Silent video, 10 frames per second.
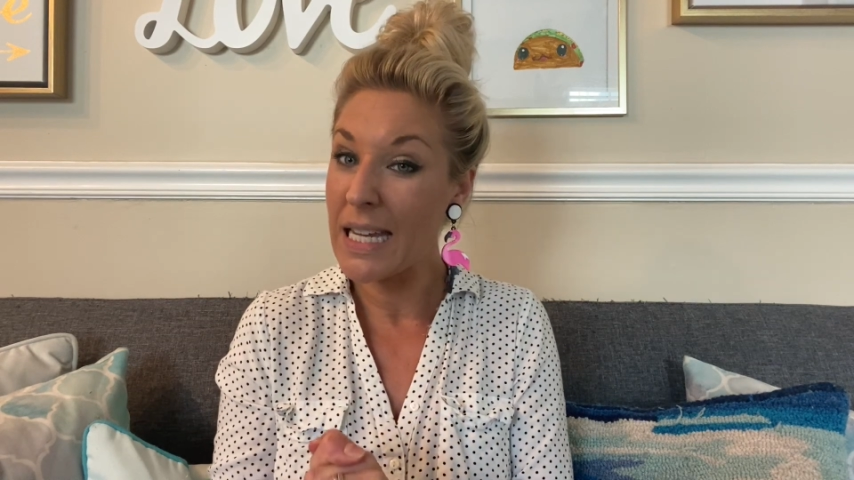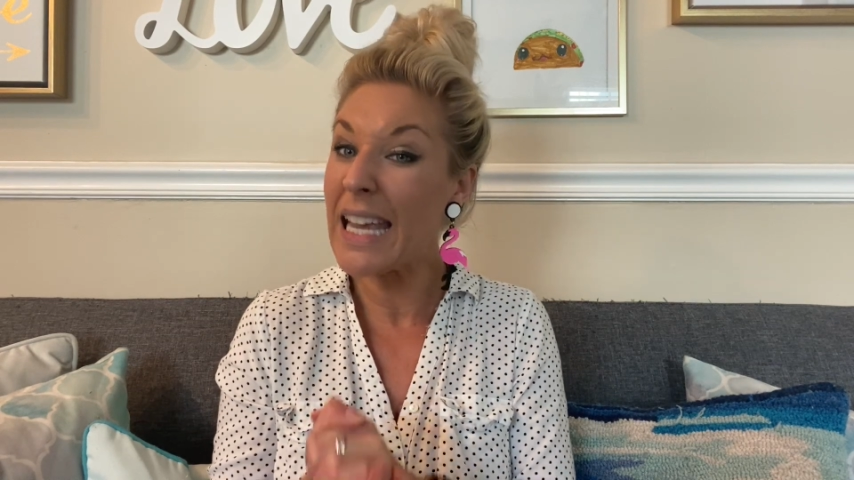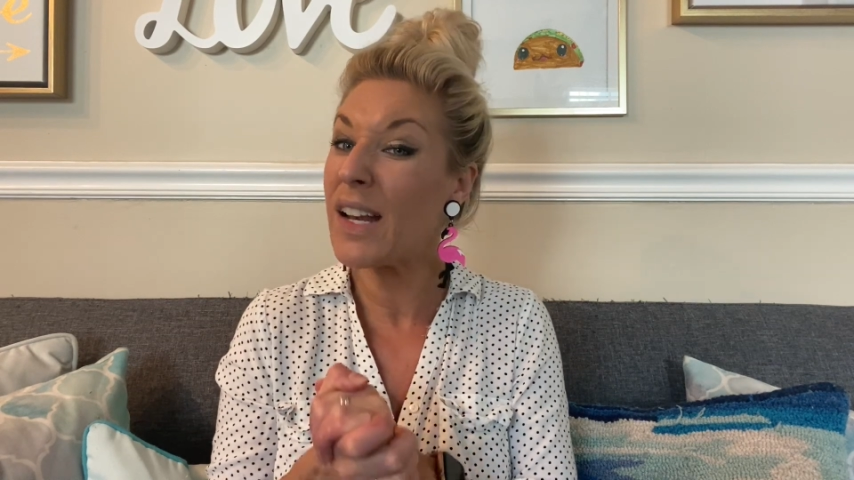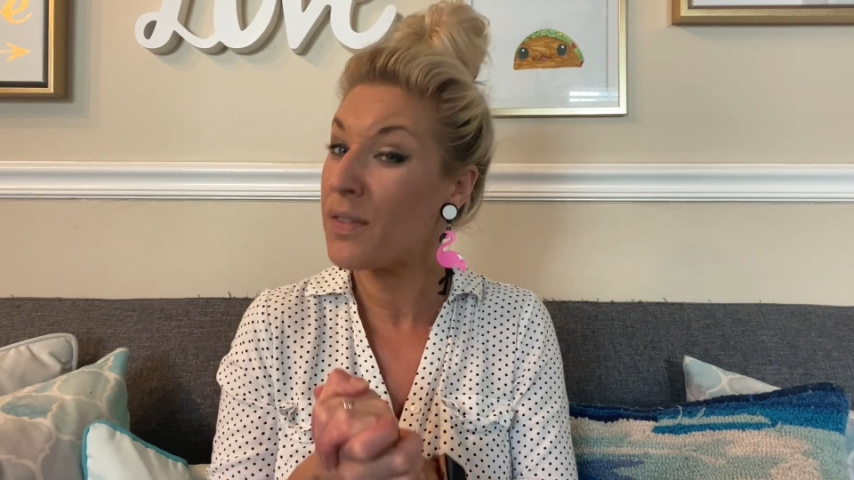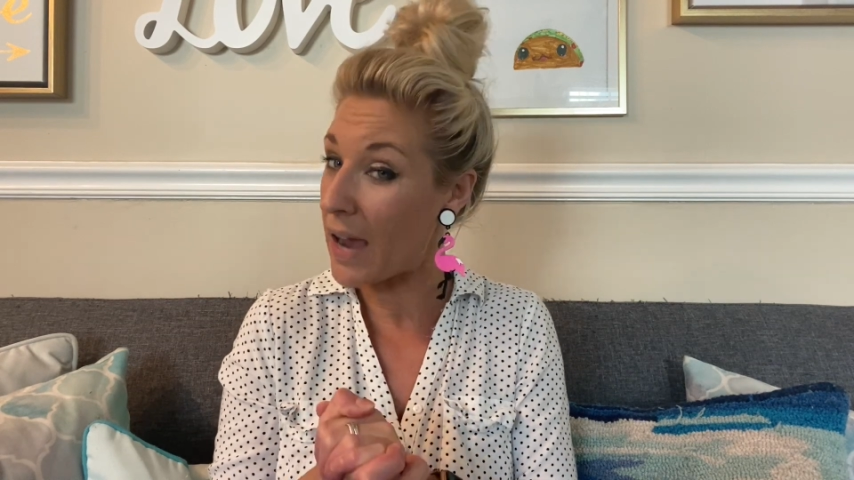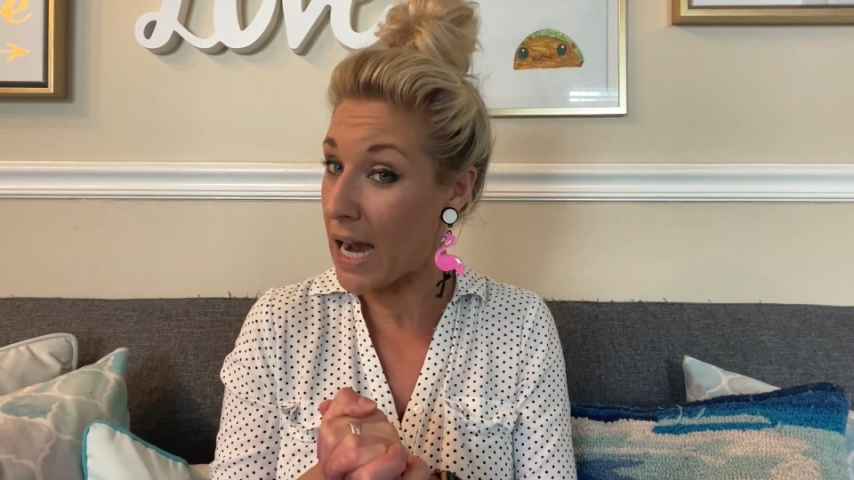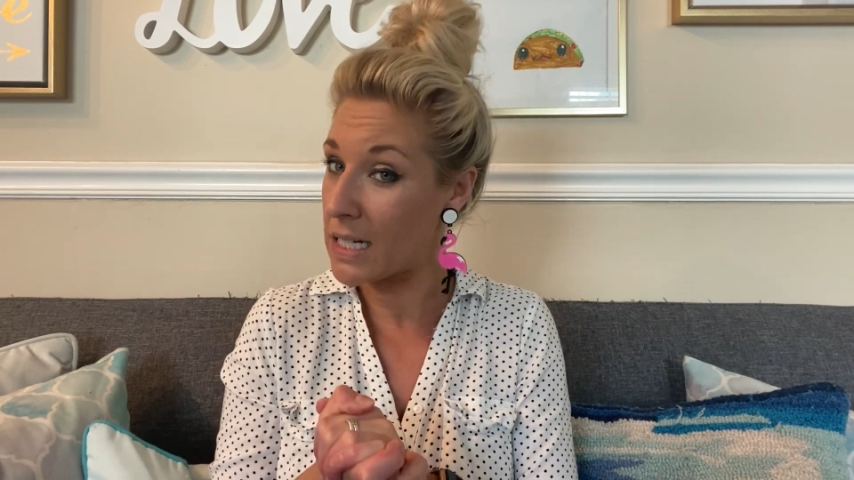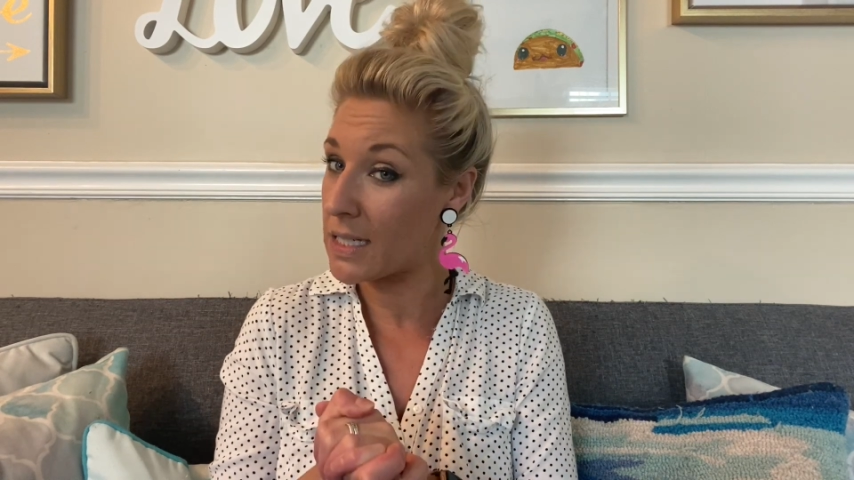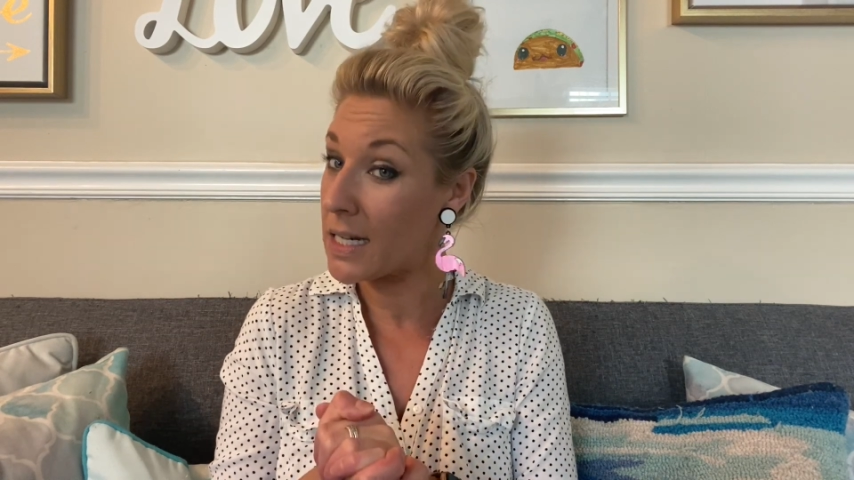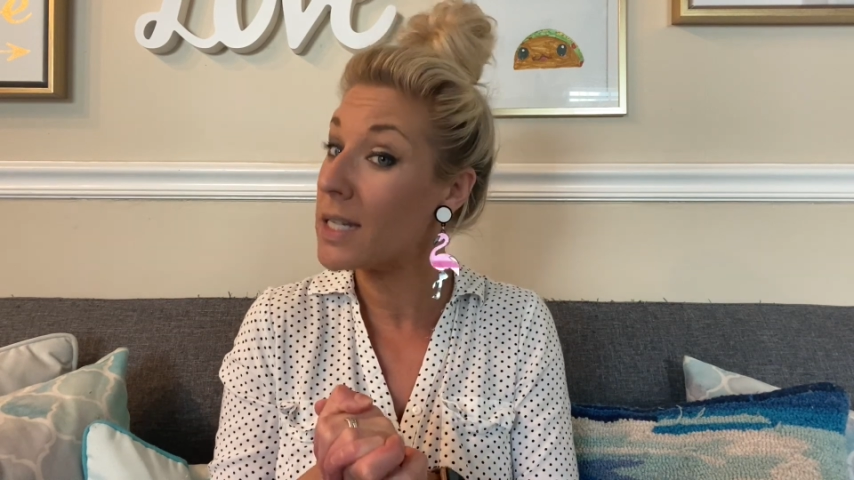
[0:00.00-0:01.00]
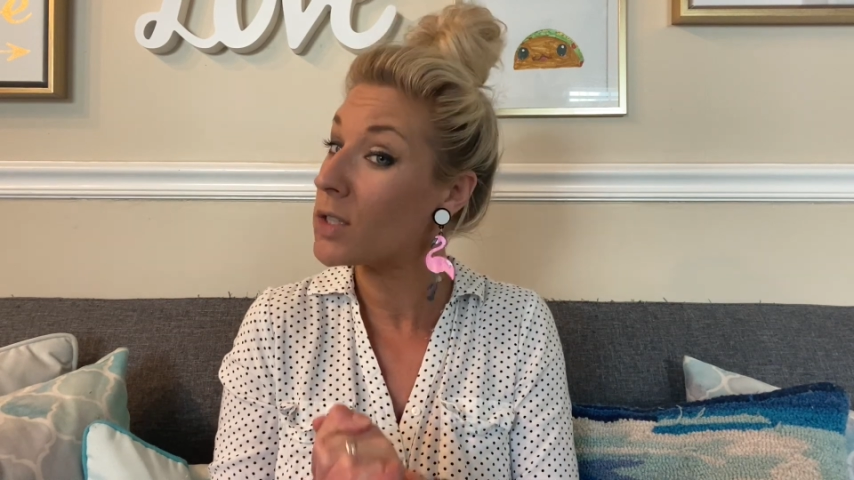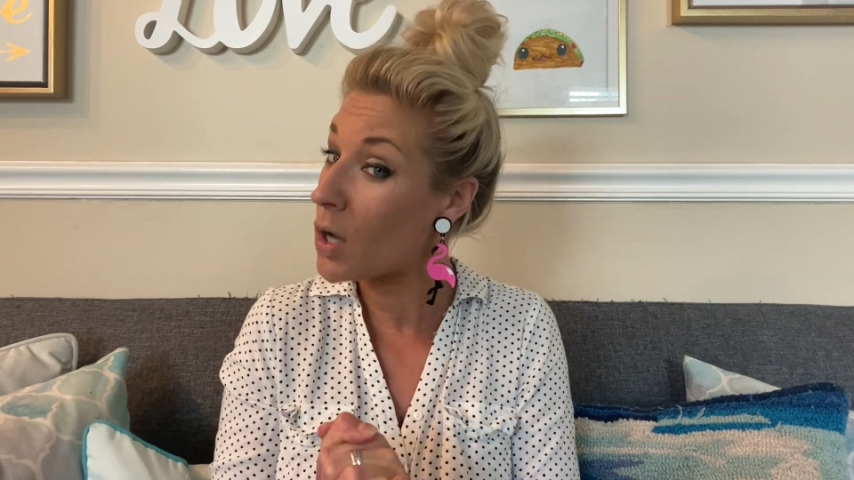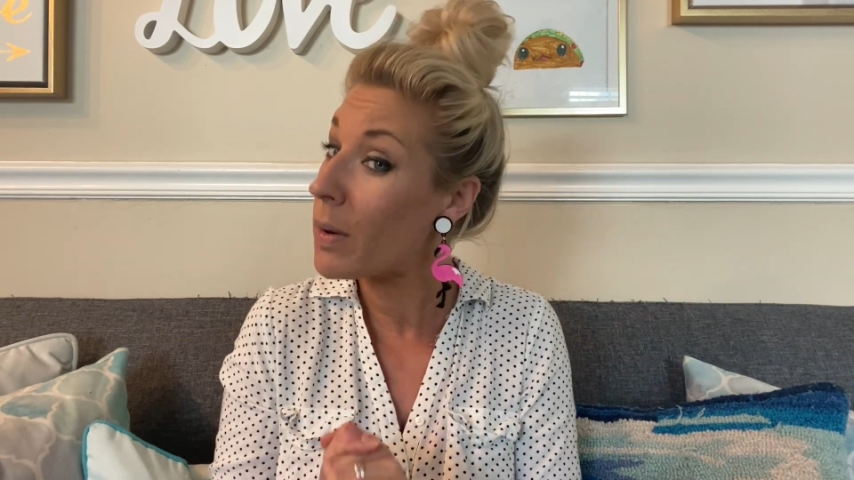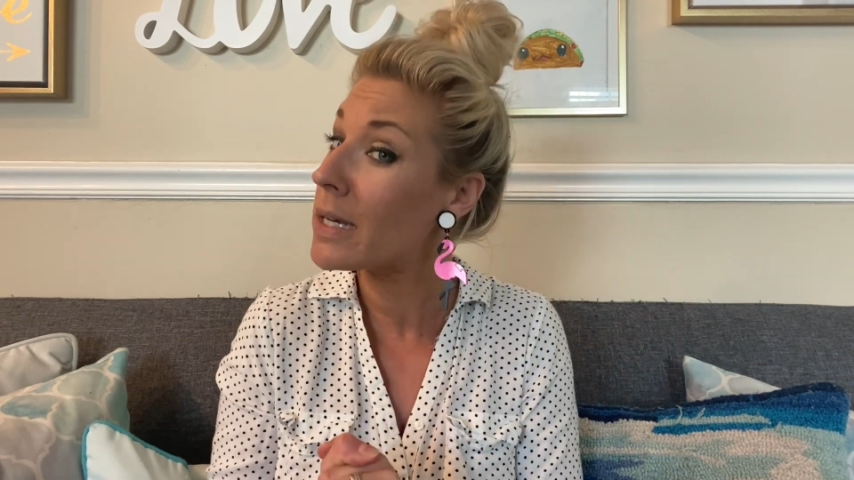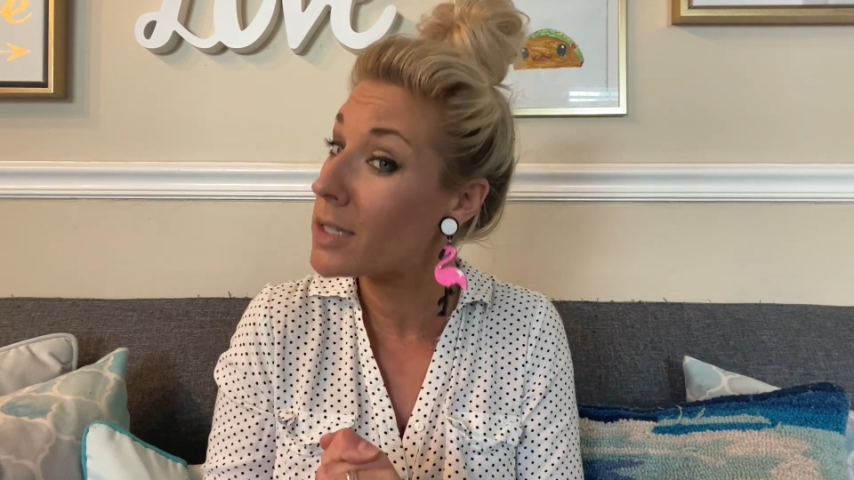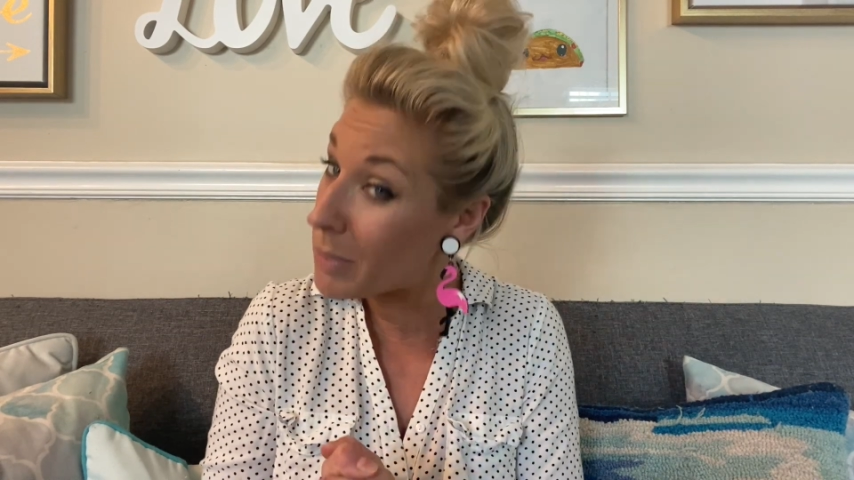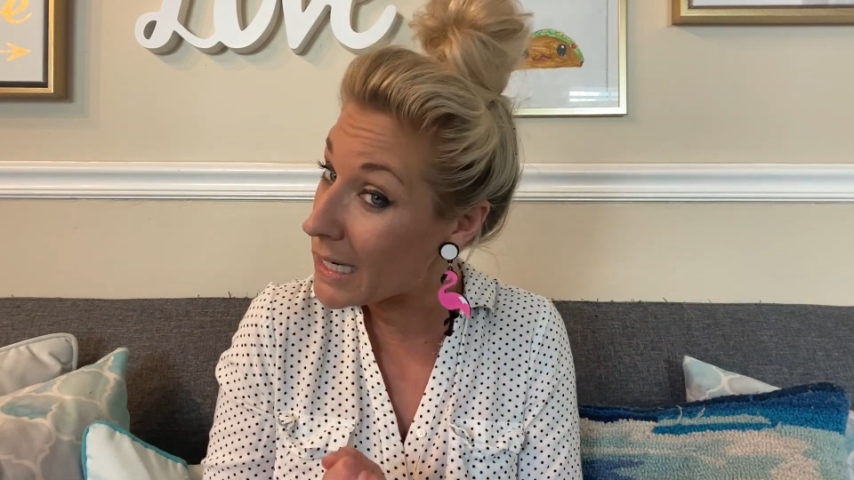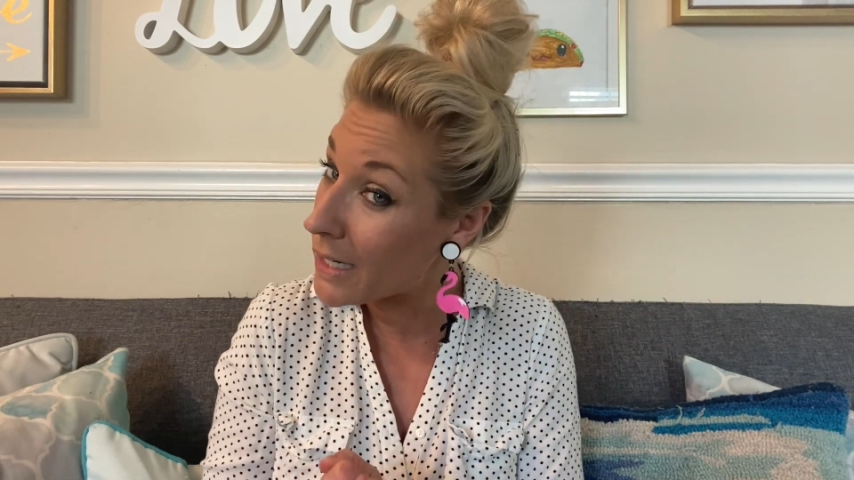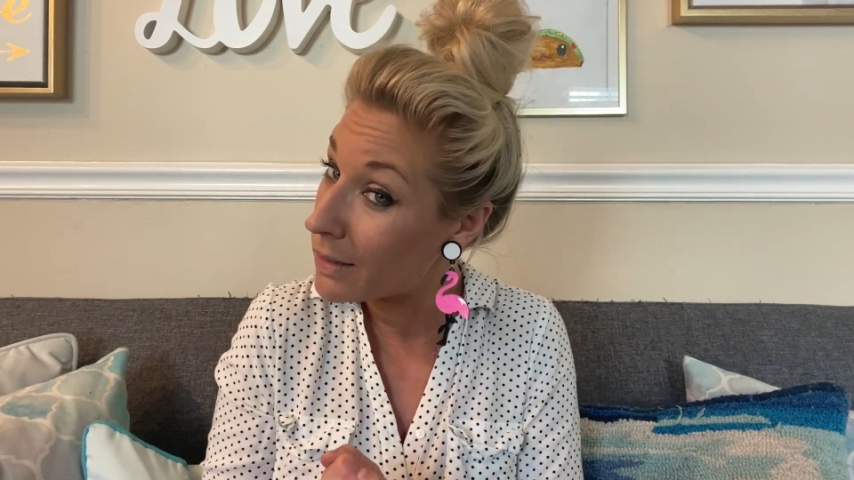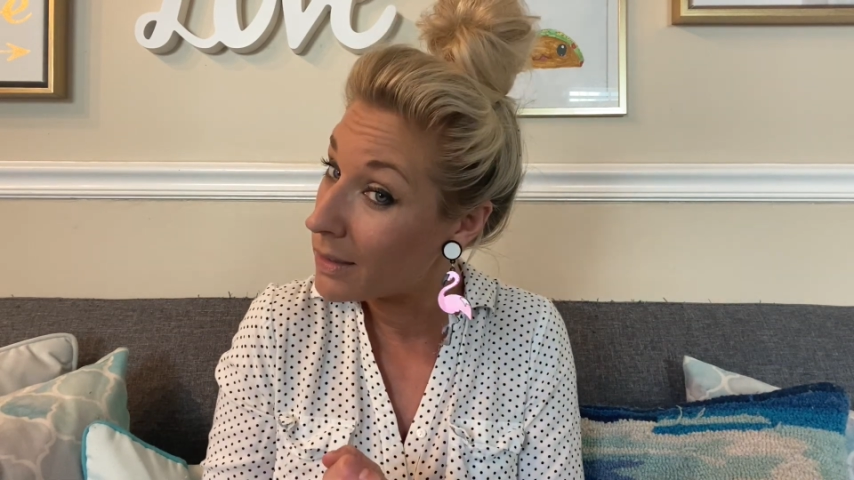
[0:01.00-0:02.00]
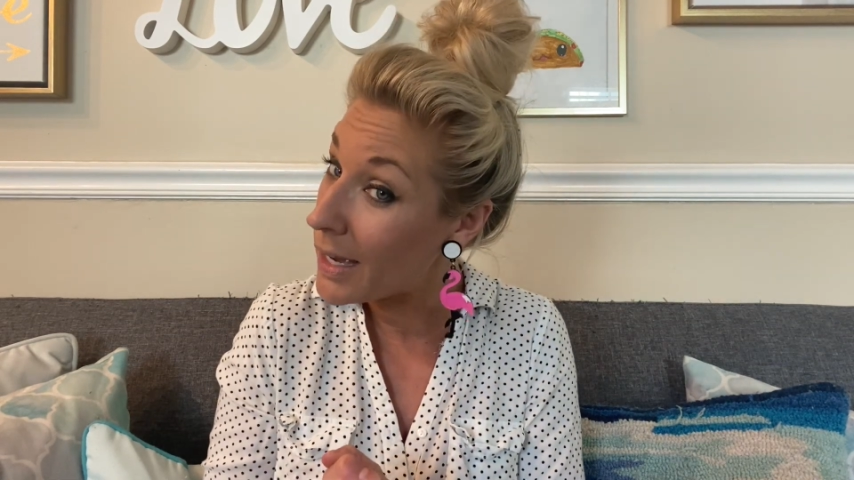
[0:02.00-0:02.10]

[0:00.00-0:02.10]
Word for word: in fact, is going to be